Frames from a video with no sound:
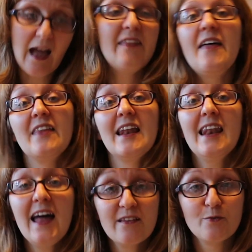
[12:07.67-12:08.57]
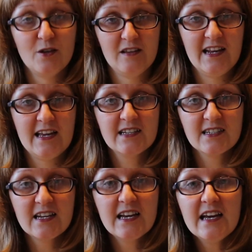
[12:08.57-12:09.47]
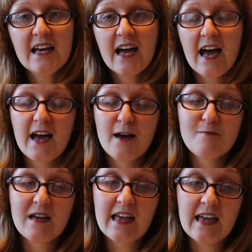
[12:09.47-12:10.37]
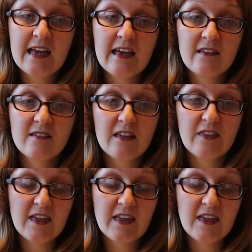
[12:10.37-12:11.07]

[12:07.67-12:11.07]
And then the last one on the list is